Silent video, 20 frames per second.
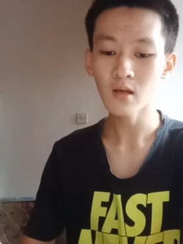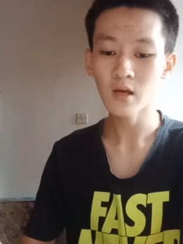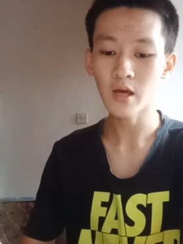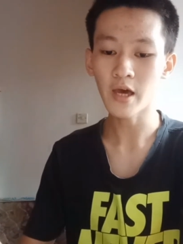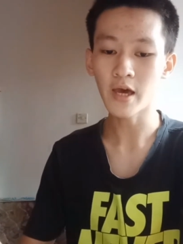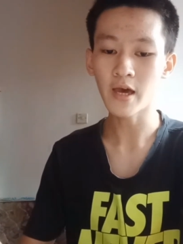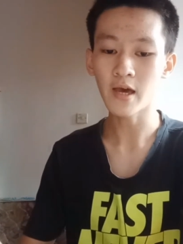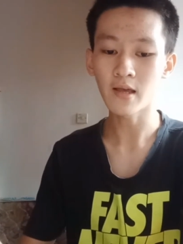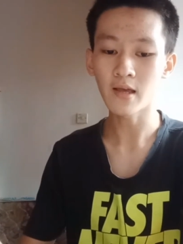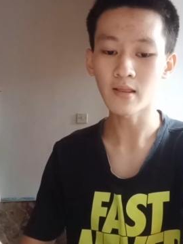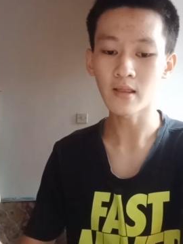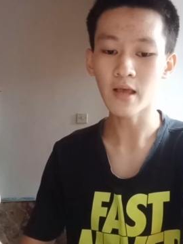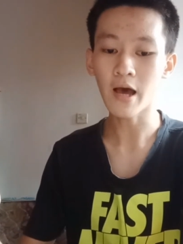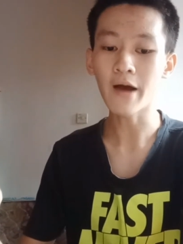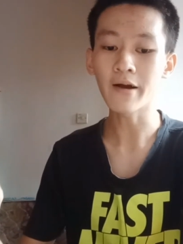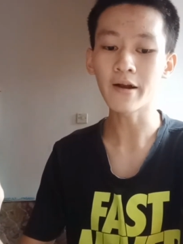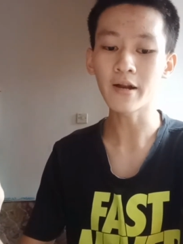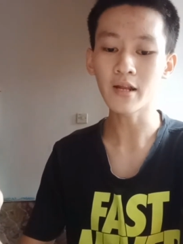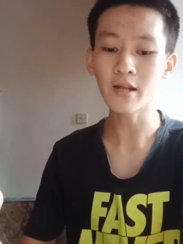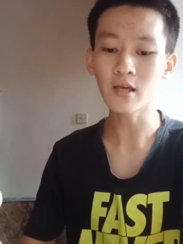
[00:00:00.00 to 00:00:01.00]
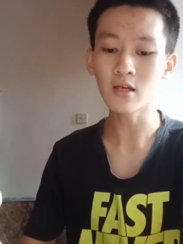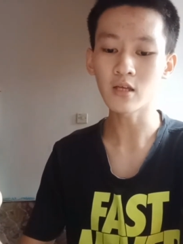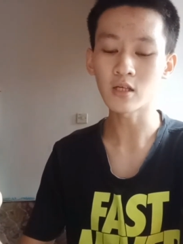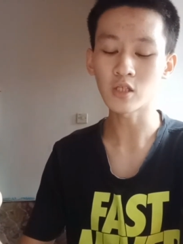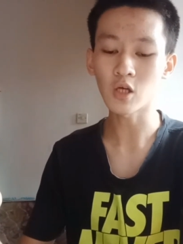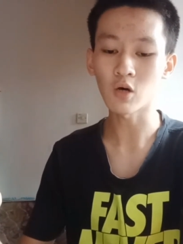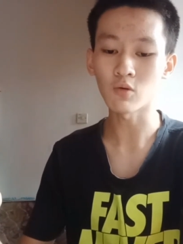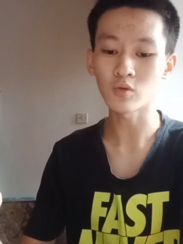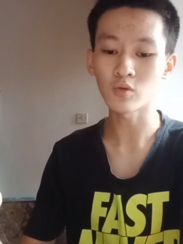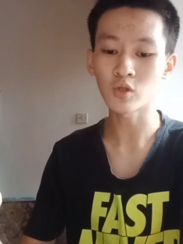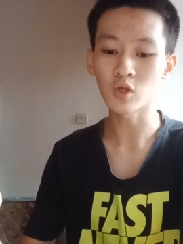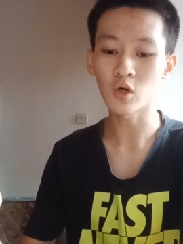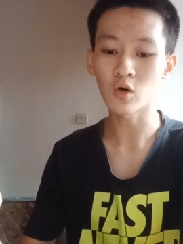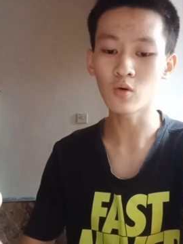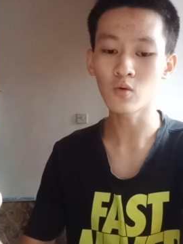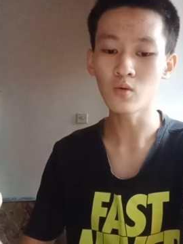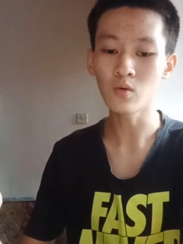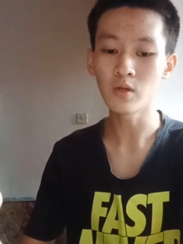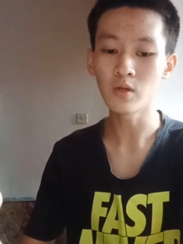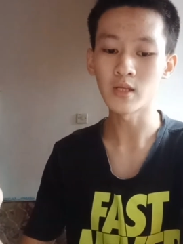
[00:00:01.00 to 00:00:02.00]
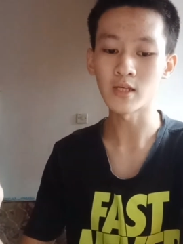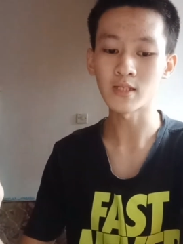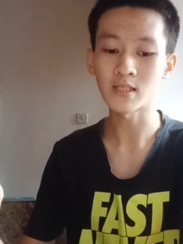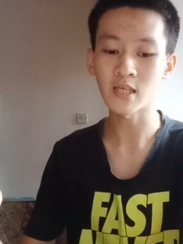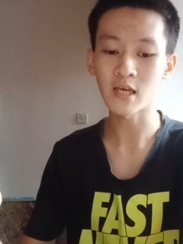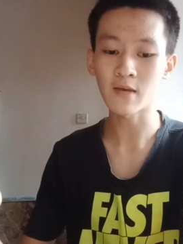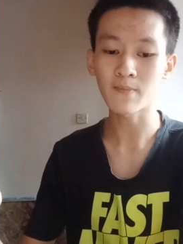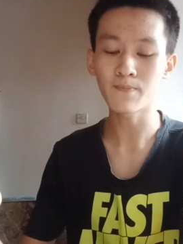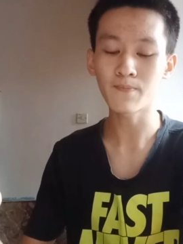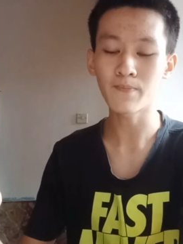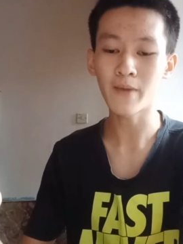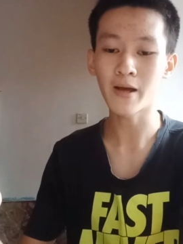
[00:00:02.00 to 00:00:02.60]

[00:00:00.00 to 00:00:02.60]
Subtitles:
And RNA is also the same,